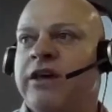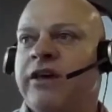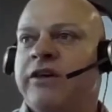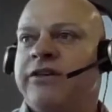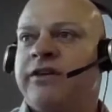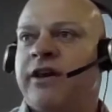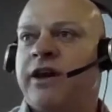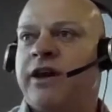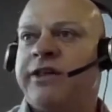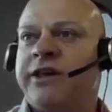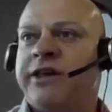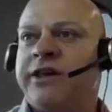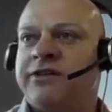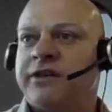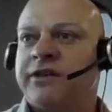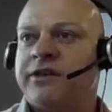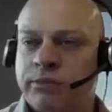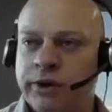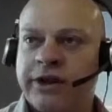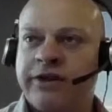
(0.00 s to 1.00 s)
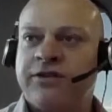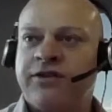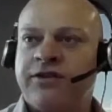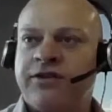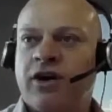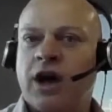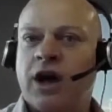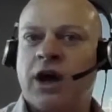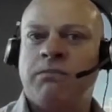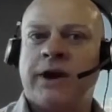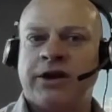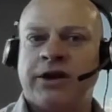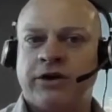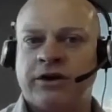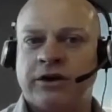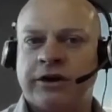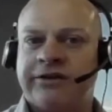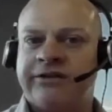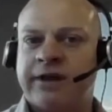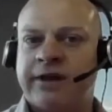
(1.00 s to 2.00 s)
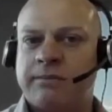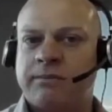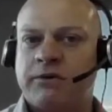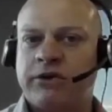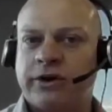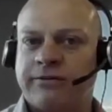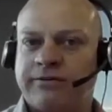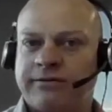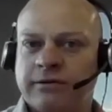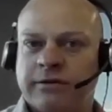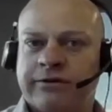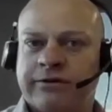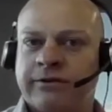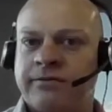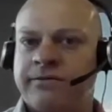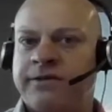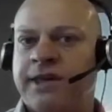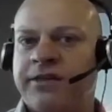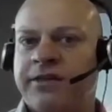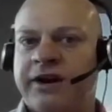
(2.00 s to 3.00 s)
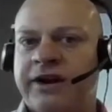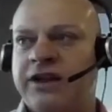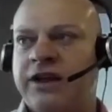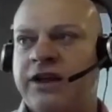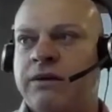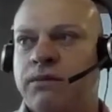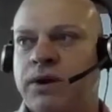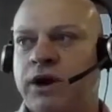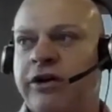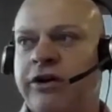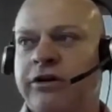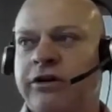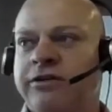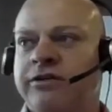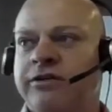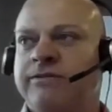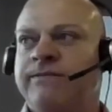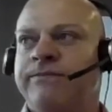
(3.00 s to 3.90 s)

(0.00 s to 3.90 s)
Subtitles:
So there's a springtime and early summer influence from southern annular mode,